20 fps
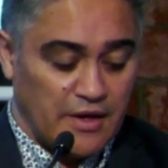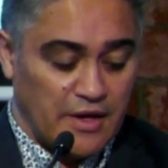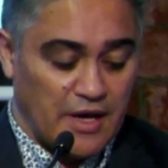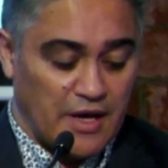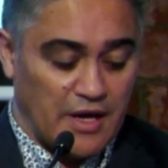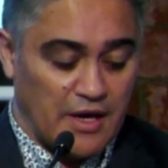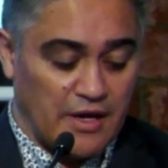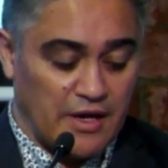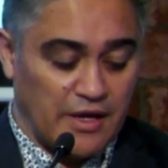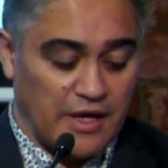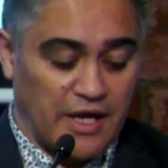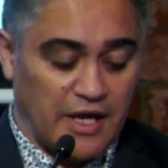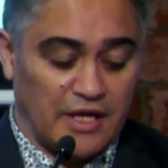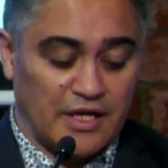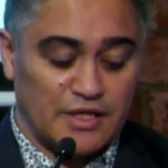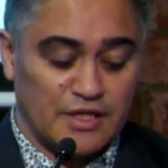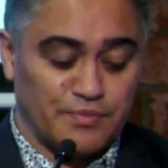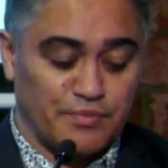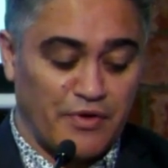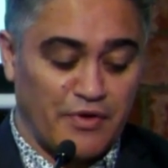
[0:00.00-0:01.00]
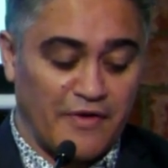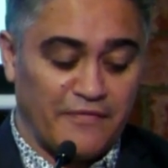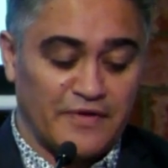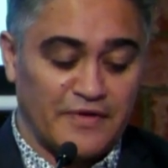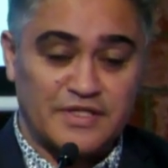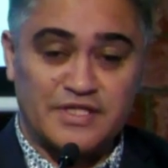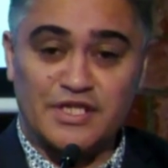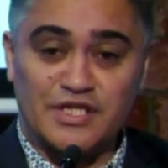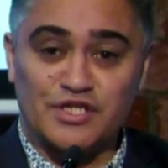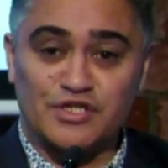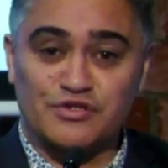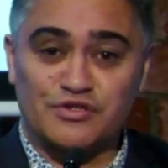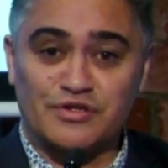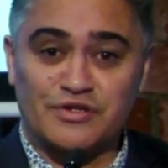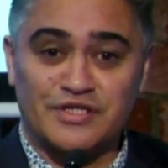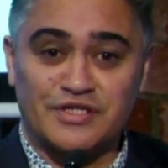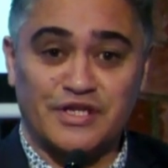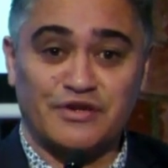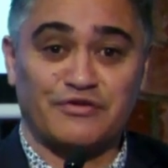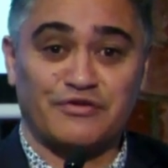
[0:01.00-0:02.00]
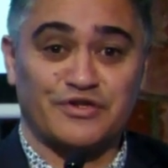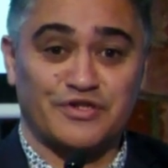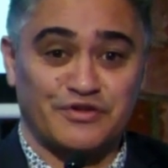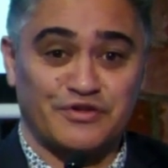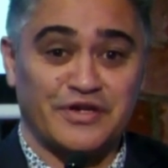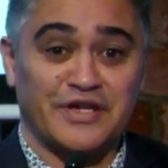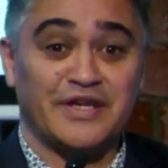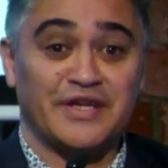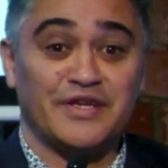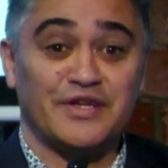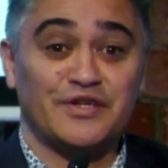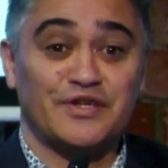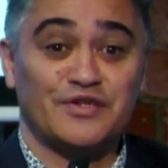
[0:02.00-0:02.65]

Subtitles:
and as Private Secretary